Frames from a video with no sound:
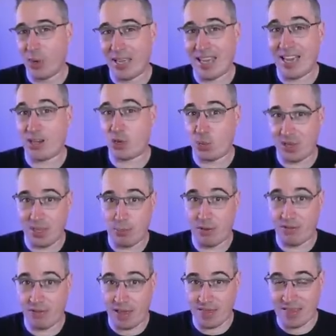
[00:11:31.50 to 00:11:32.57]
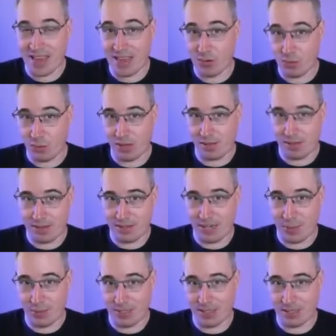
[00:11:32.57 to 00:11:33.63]
We can't really prevent that with this
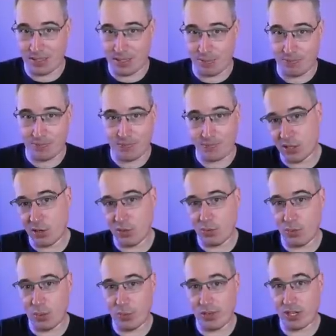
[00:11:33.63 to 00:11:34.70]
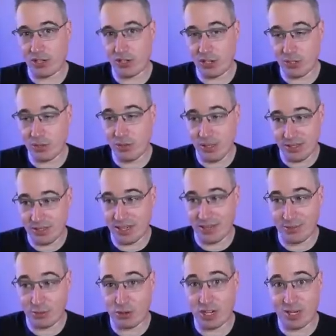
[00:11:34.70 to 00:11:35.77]
type of system. So what we can do
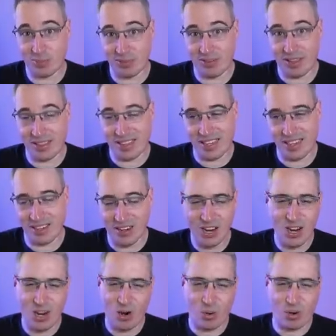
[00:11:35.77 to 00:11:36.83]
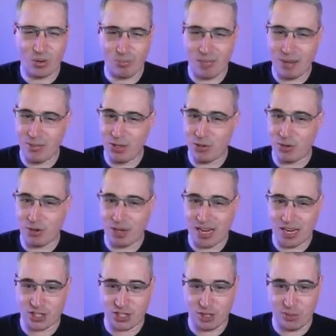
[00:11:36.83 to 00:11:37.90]
instead of trying to prevent that, or maybe you
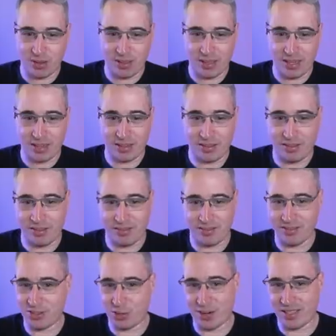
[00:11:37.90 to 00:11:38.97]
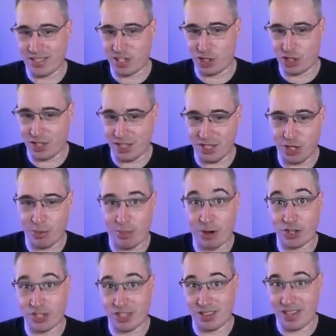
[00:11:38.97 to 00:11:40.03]
could actually with like transitioning your
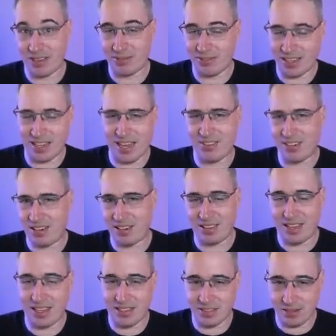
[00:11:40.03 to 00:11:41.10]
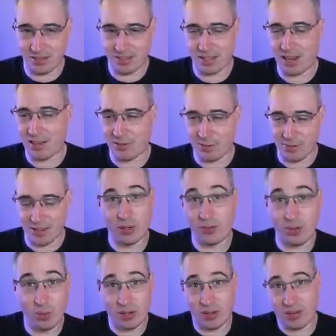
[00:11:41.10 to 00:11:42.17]
margin left and having delays on stuff. So
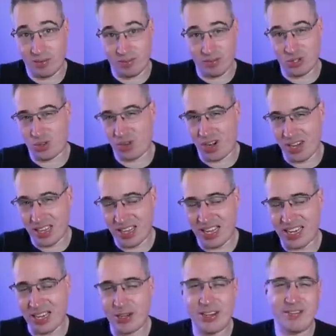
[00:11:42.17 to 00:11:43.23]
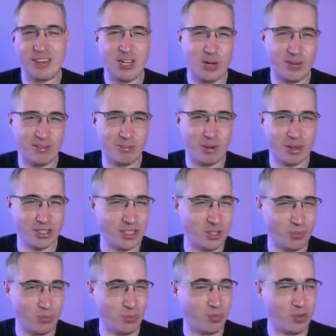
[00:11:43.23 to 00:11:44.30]
if you want to try that, I don't even know if
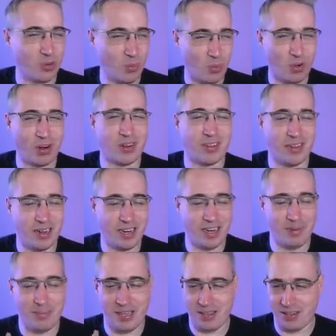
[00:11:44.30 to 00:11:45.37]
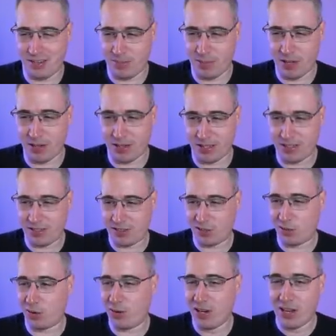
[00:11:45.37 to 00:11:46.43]
margin would work to animate it, to be honest.
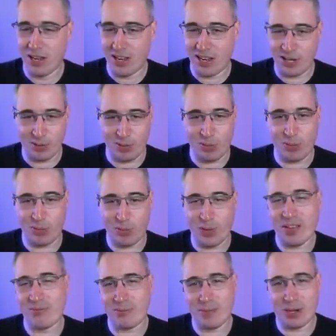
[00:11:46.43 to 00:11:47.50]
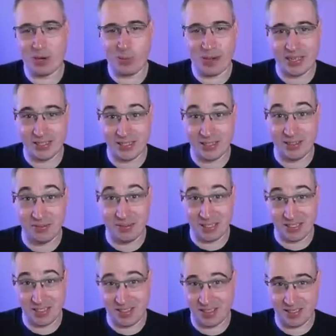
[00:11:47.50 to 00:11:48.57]
So anyway, we have better ways of
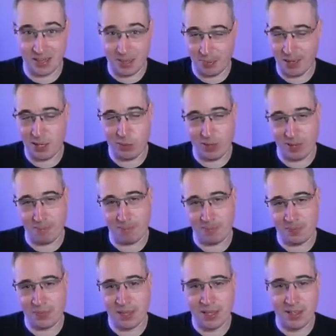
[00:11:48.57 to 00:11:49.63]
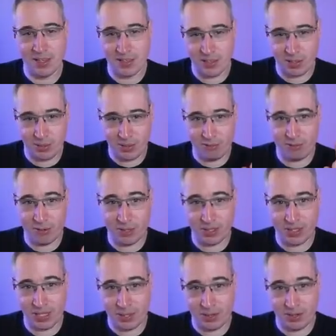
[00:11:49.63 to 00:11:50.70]
fixing this up anyway. So the
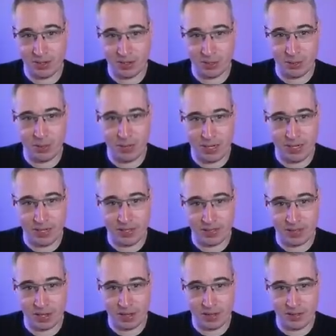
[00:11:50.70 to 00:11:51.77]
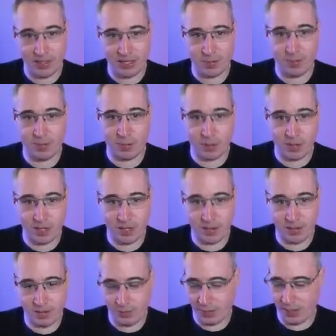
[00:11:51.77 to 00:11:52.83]
first thing I'm going to do is on this before
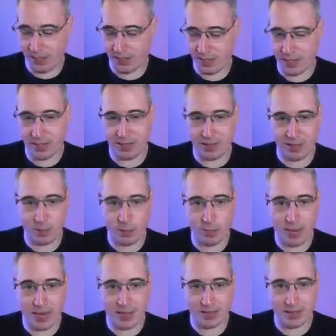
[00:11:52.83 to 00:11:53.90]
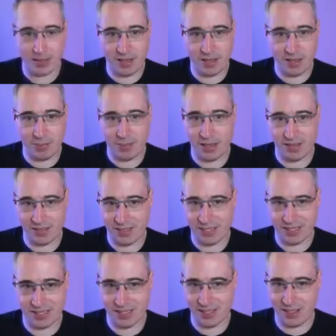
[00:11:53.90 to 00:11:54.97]
here, we can set the opacity and my
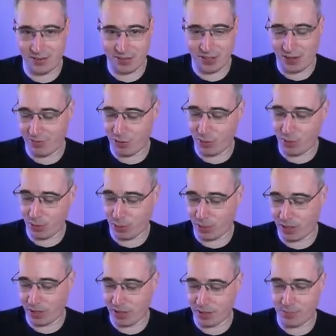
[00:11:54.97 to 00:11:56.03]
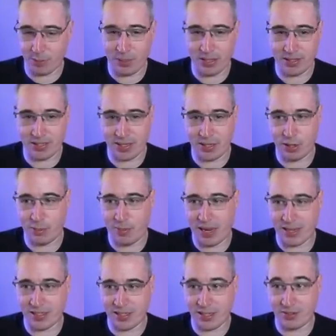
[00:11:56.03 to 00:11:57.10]
CSS here is not very well organized, but we can set an
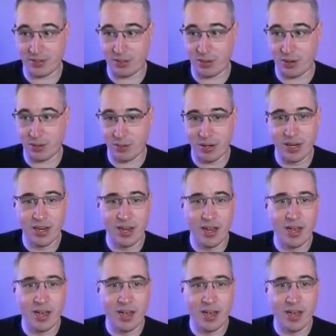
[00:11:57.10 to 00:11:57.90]
opacity of zero